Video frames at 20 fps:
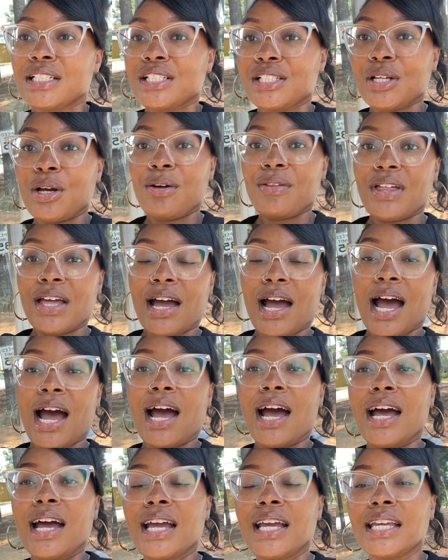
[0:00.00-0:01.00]
so that
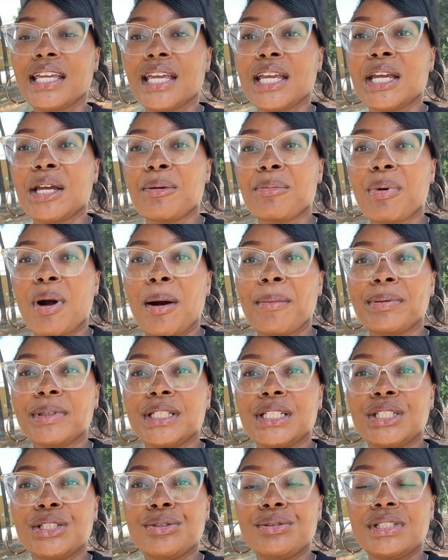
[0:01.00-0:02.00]
I can
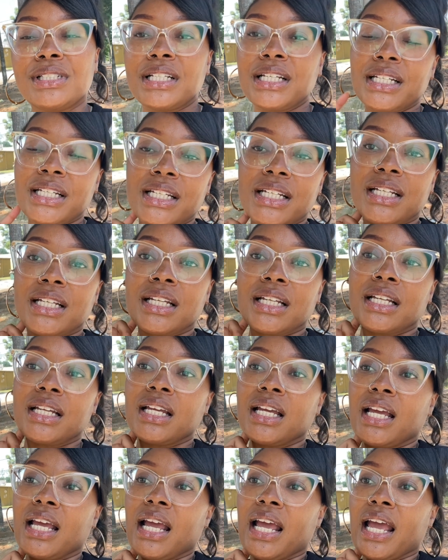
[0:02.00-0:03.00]
properly use it
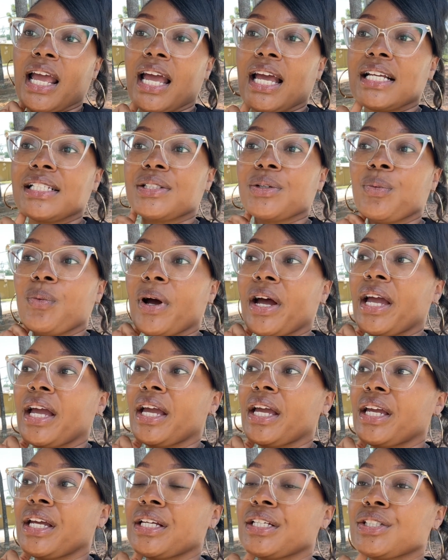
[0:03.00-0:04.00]
as a
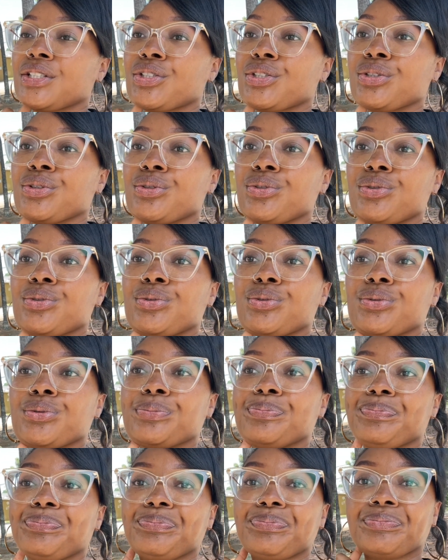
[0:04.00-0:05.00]
way
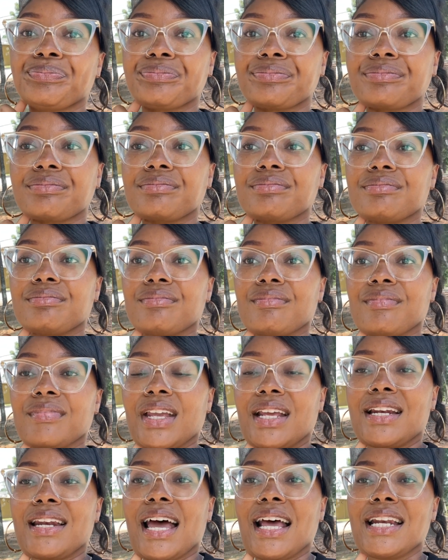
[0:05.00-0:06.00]
to,
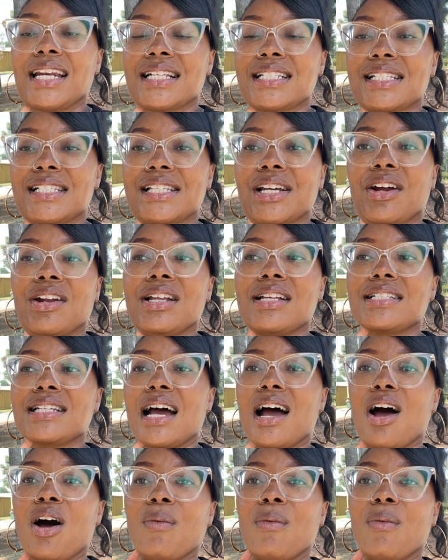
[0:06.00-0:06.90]
not necessarily, it's not